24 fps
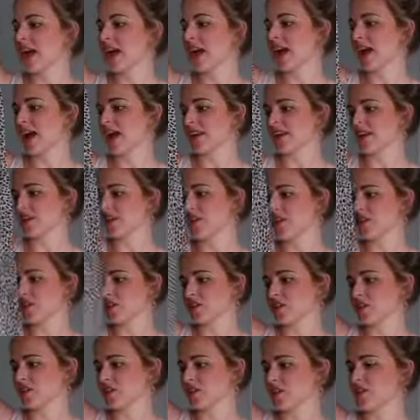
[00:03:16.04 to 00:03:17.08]
And you
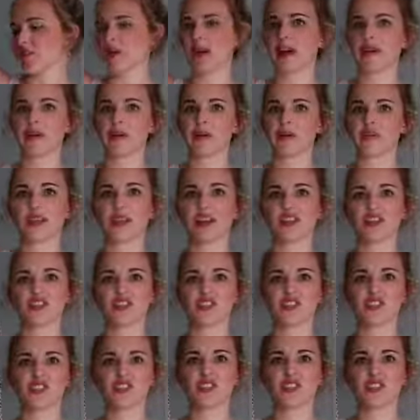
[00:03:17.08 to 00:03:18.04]
could even wear it with like